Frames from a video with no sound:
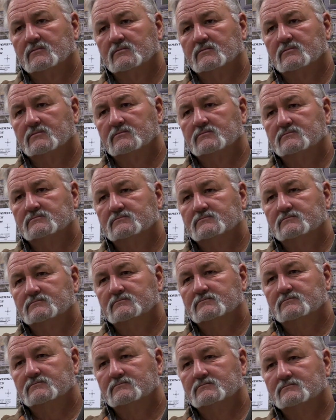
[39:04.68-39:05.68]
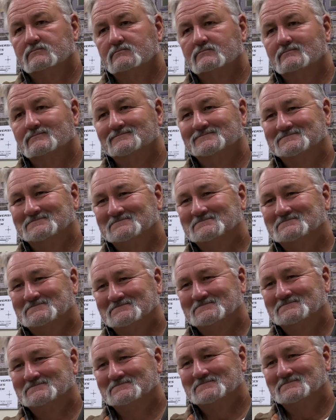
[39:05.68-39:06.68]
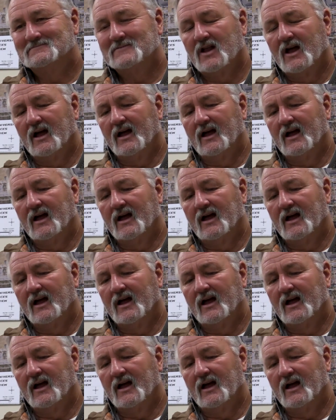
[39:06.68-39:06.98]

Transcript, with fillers: expectancies past for sure.